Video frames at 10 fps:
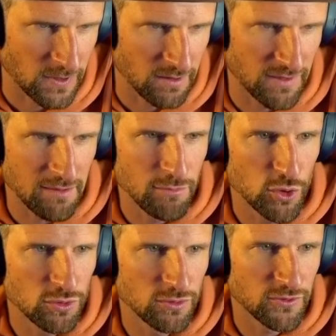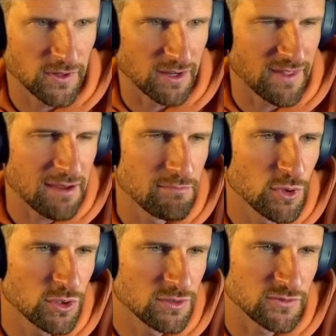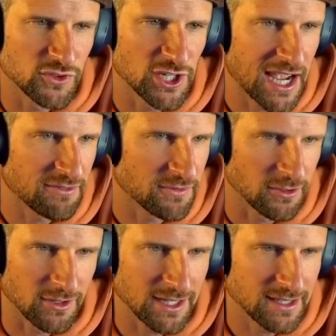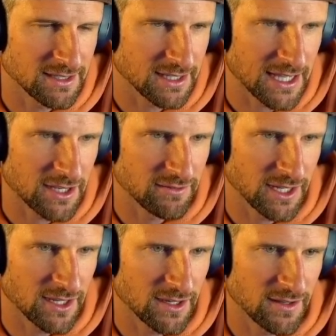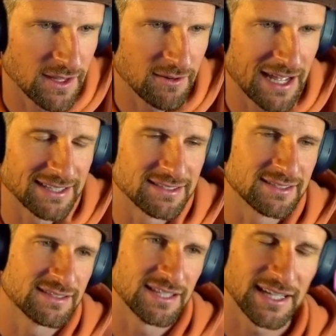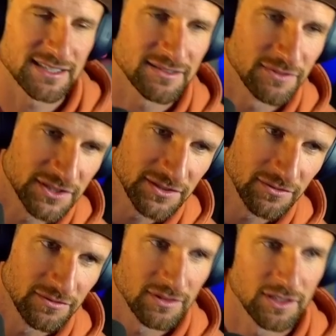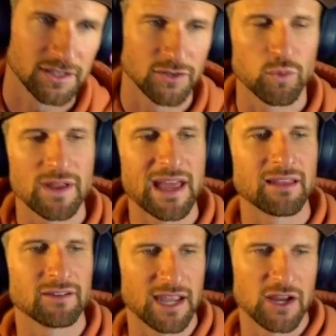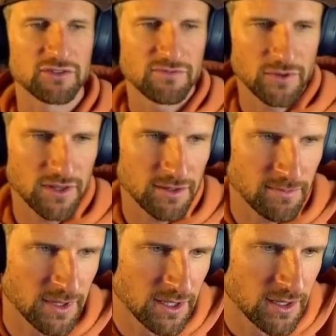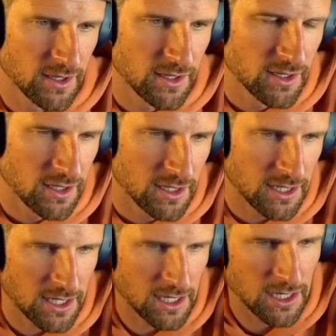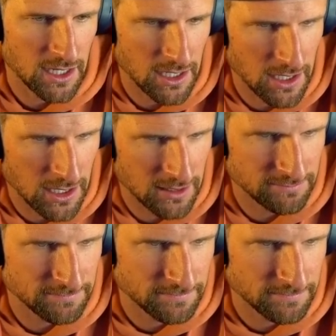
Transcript: If they move Jeff or anything like that over here, they would add 6, which could win that location for them. I